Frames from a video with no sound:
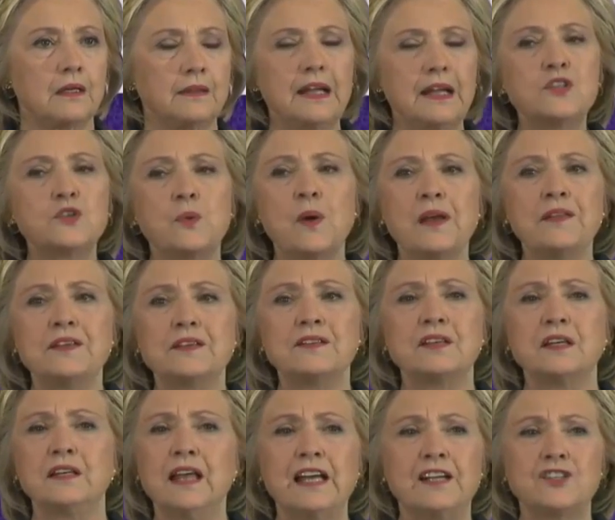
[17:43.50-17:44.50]
That's why
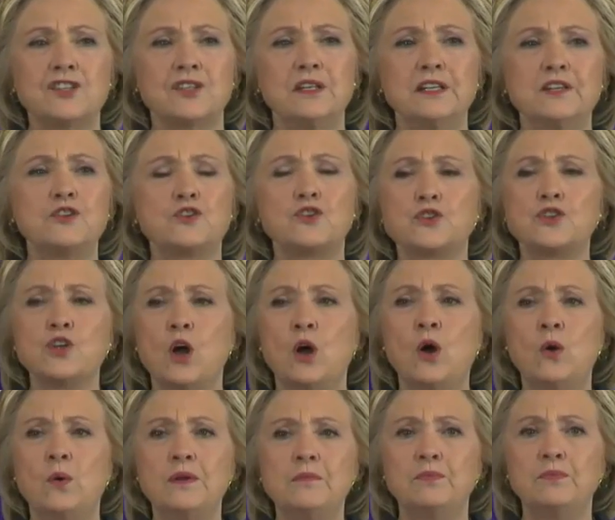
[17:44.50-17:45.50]
this election is
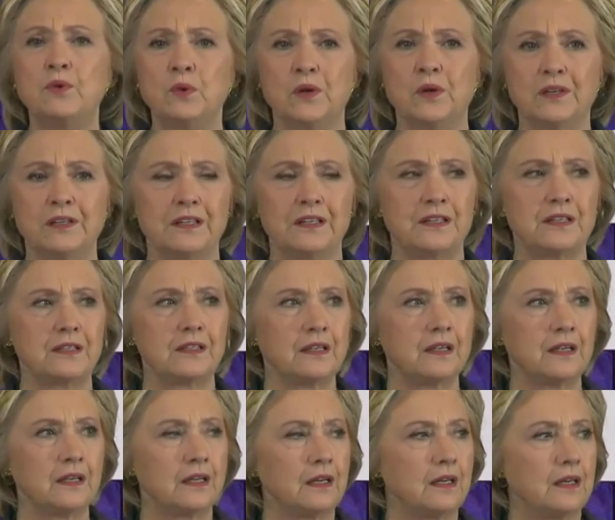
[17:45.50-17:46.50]
so important.
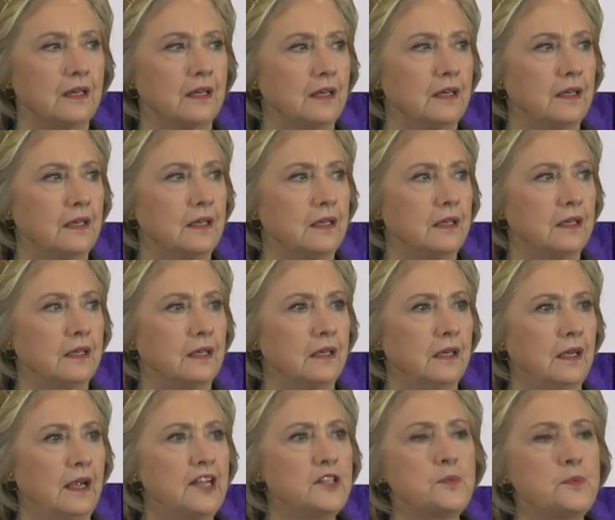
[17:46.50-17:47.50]

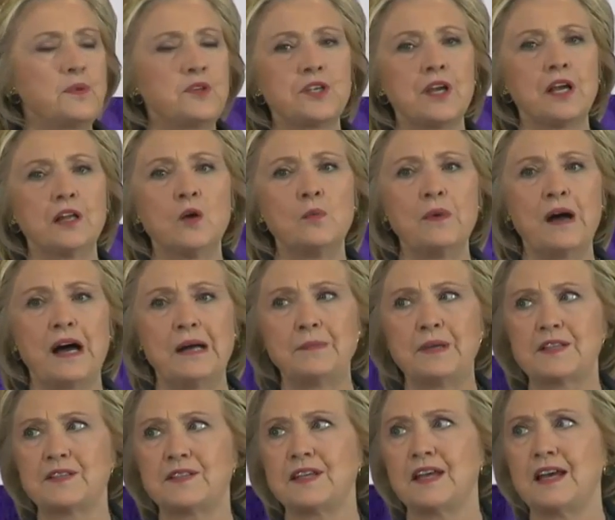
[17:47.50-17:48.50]
As Michelle
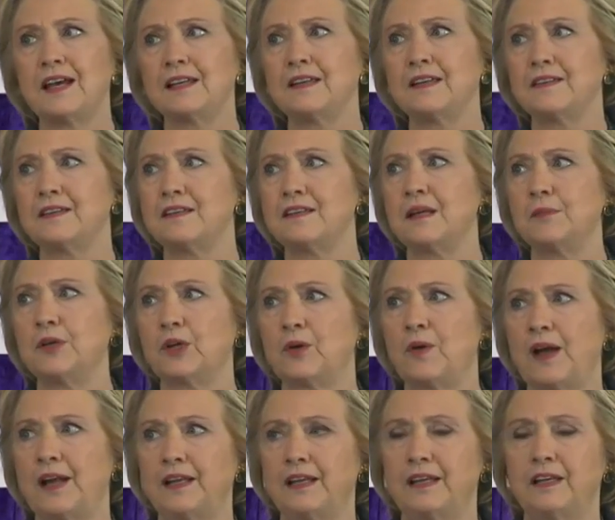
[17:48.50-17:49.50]
Obama said at the
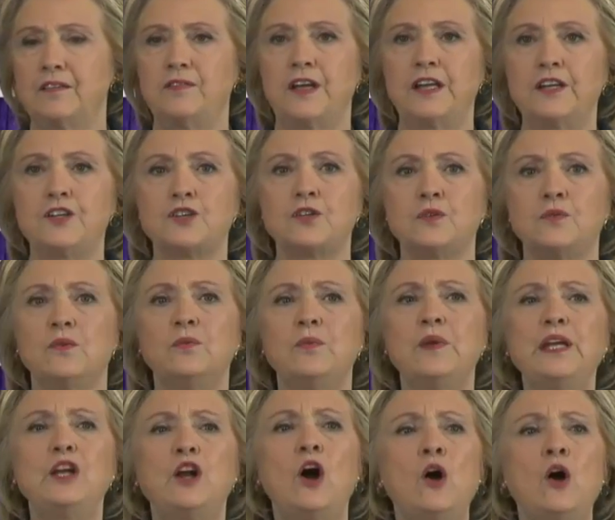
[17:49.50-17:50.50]
Democratic Convention, when
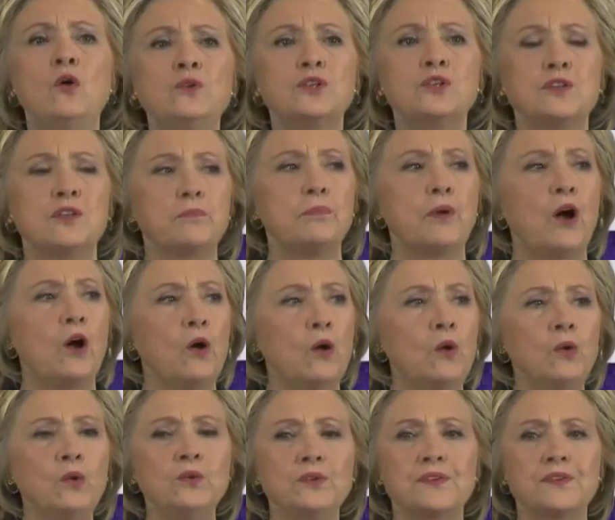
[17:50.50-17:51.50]
we go to the
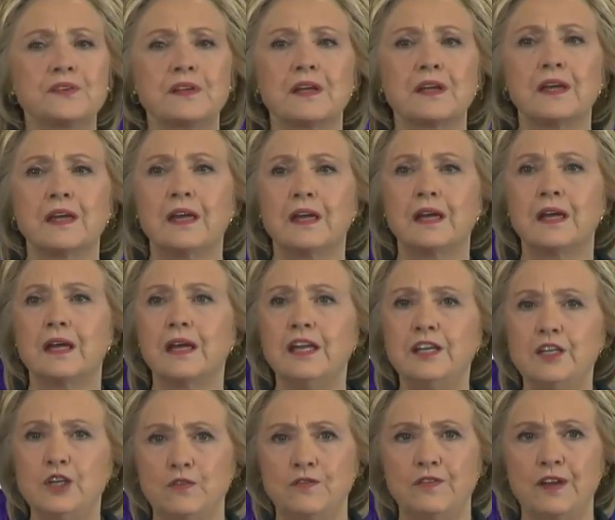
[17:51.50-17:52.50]
polls
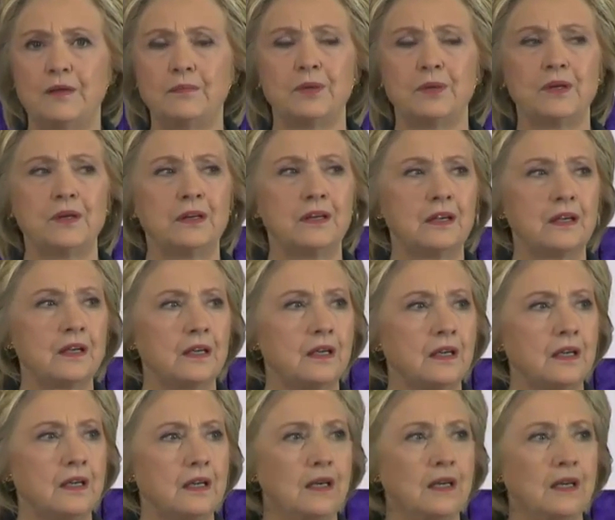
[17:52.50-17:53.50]
in November,
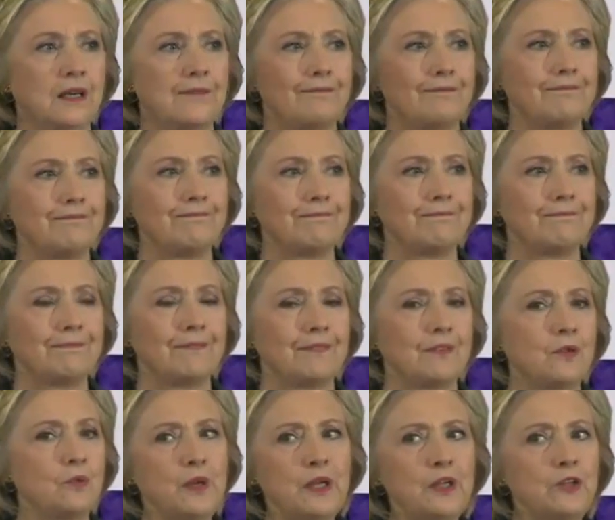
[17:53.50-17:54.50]

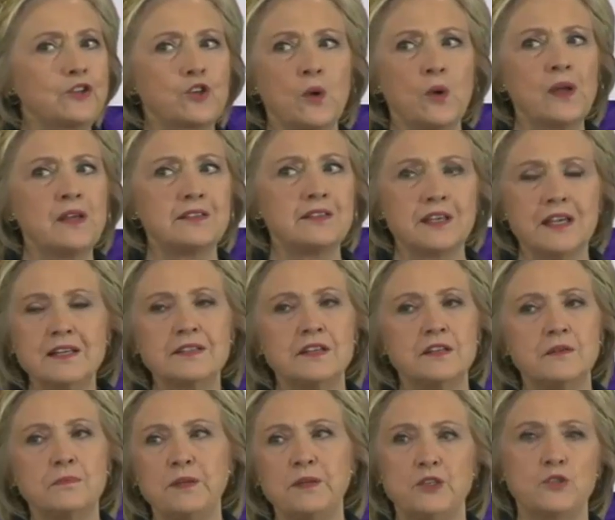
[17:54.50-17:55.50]
the real choice
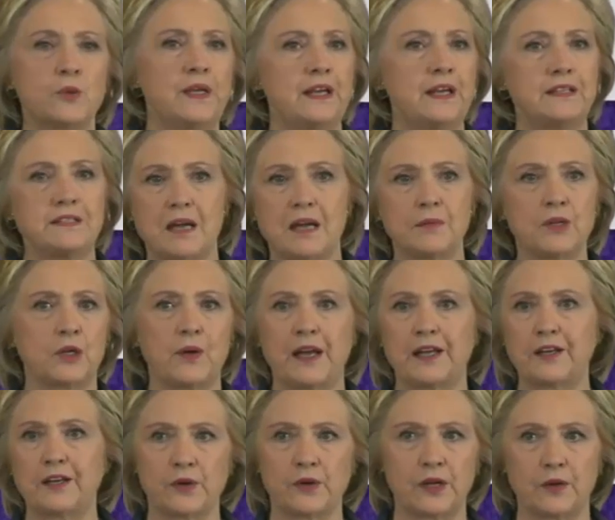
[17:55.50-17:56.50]
isn't between a
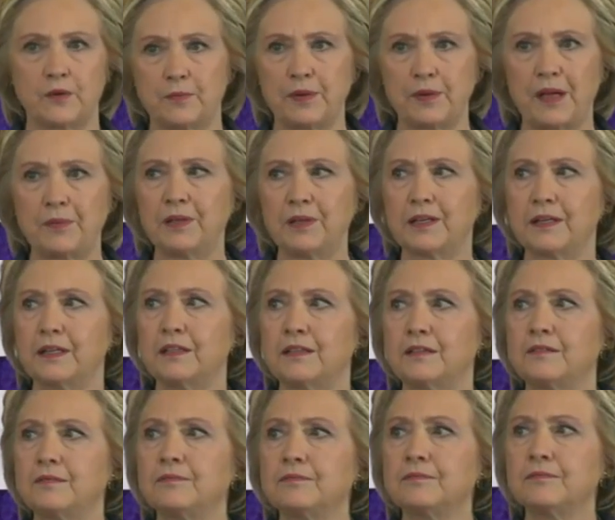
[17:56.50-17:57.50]
Democrat or a Republican.
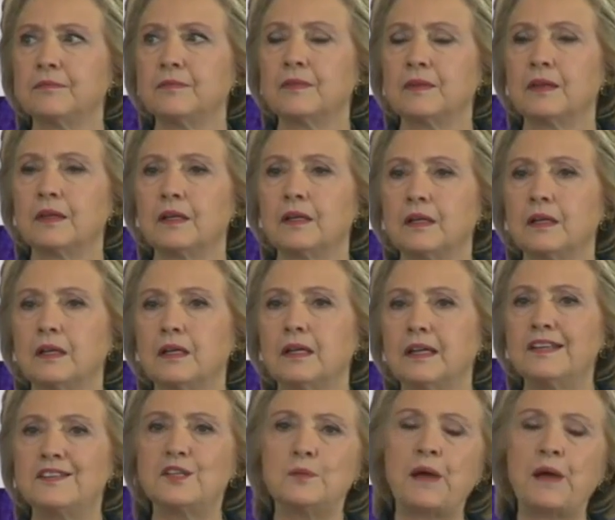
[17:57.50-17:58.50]

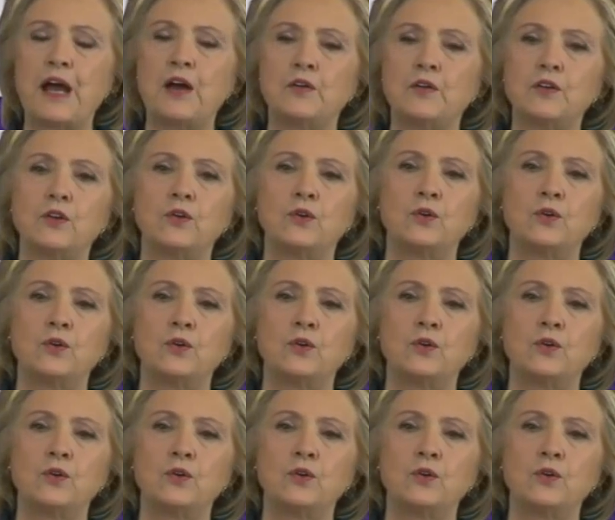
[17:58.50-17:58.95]
It's about